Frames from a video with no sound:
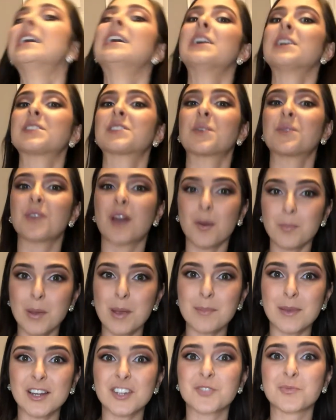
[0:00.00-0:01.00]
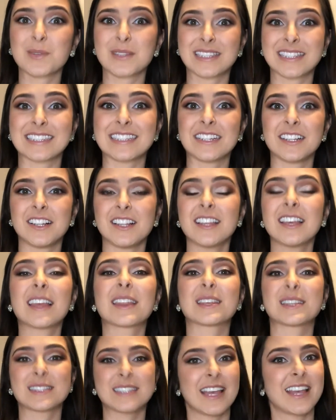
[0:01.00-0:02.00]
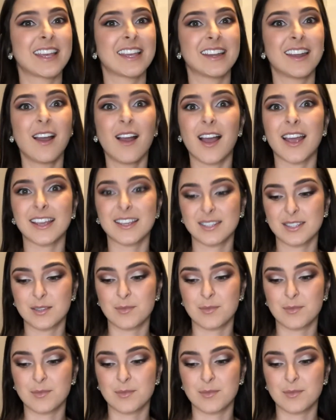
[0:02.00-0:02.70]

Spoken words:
So not by much, but still the second highest